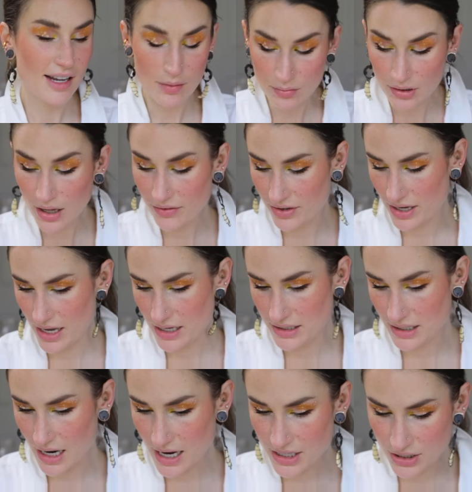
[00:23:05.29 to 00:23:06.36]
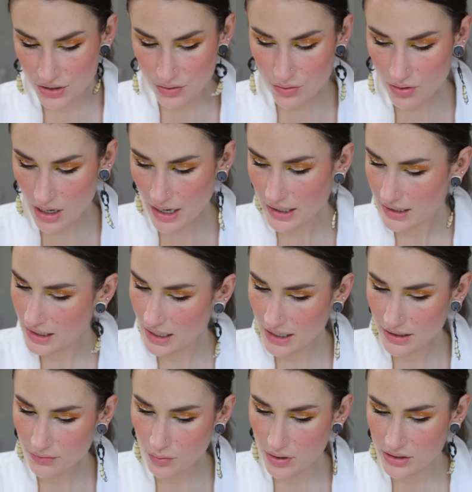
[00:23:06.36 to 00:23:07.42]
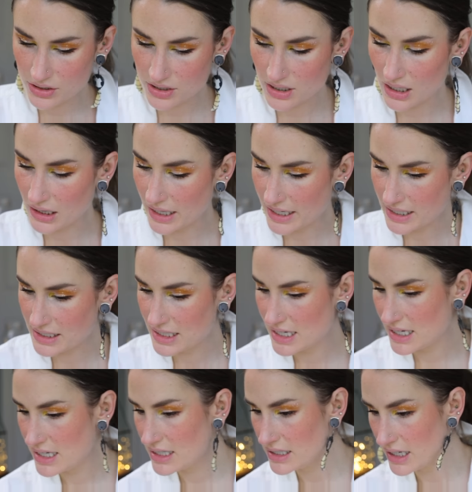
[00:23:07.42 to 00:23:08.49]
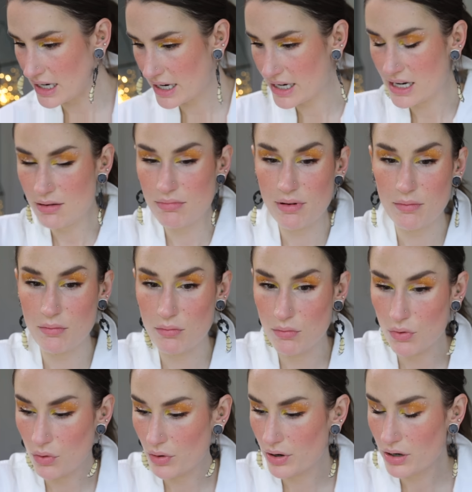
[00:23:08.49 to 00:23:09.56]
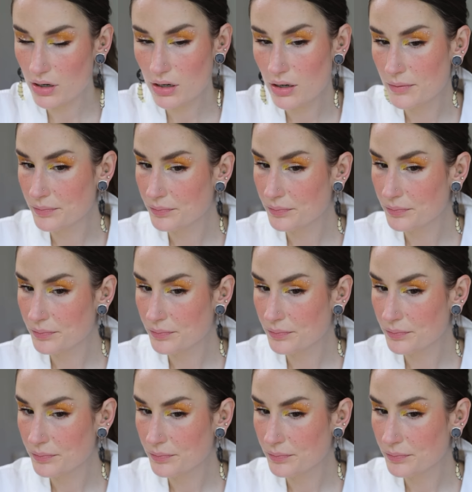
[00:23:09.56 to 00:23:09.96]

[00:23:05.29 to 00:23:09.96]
I'm loving it. I do, I kind of want just a, like a teeny tiny bit more.